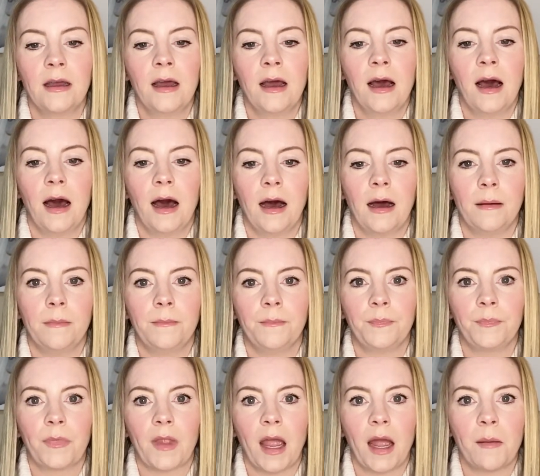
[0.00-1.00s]

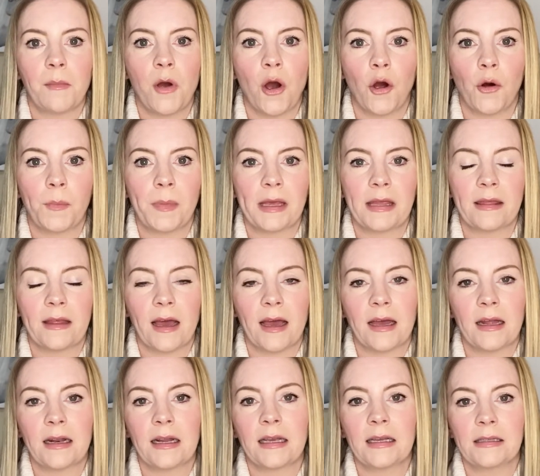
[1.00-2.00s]
I'm hoping
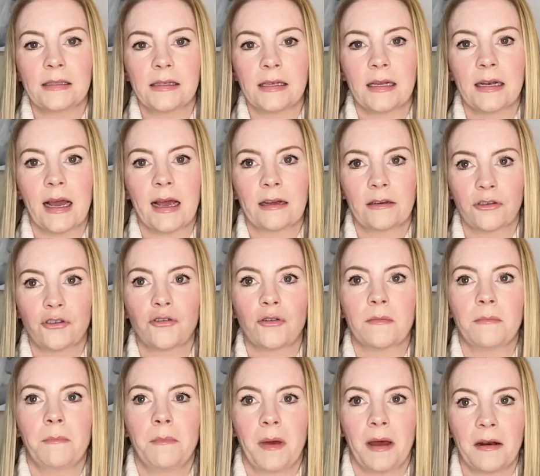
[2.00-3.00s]
that it's an extra
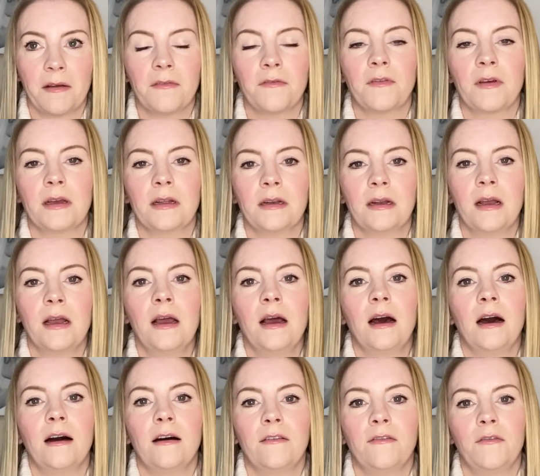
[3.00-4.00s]
benefit
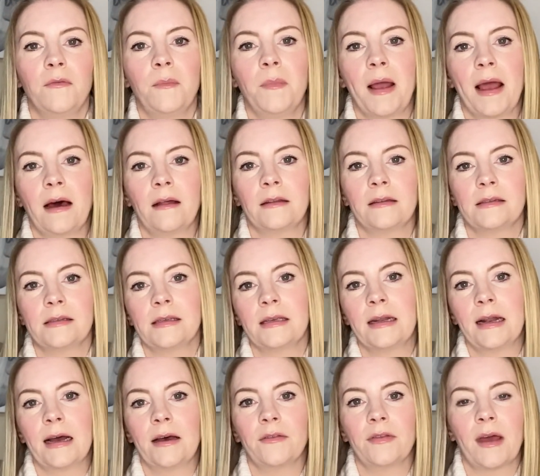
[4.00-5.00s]
of
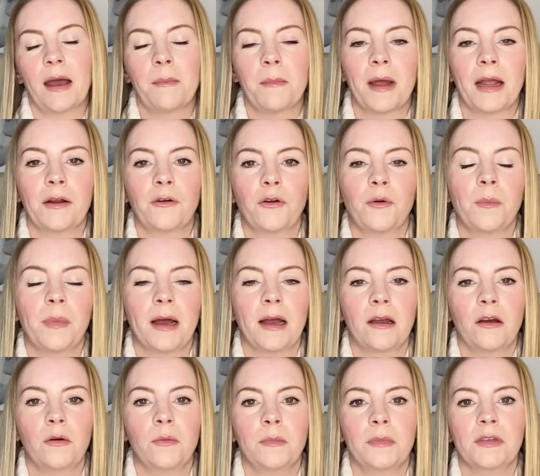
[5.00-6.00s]
balancing out that
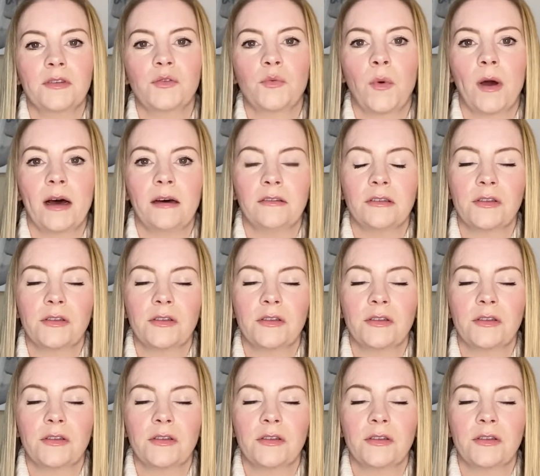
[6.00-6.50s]
microbiome as well.